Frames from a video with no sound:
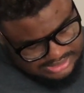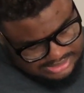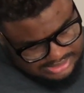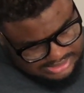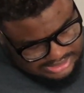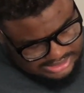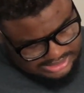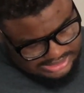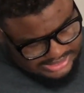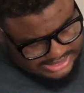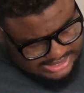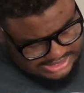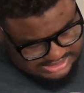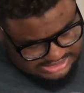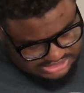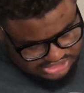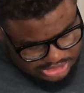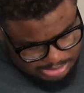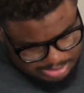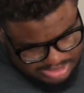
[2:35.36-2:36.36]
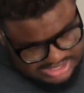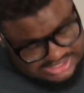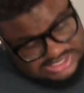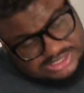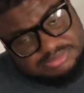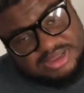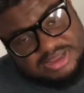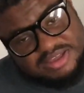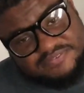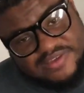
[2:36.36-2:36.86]
And ladies and gentlemen, this is
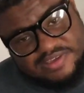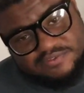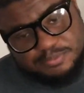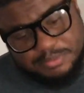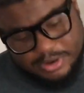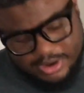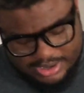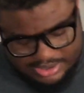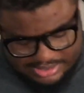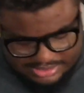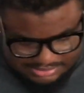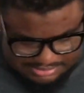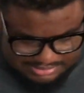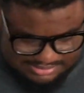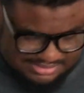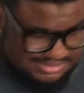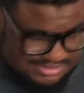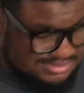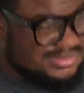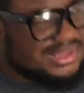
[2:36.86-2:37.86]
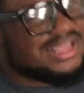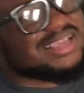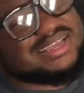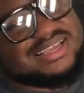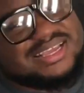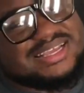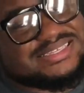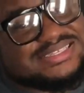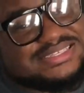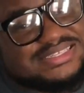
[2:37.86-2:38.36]
my favorite part.
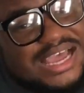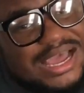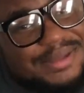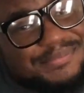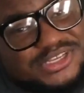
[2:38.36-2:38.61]
It's time to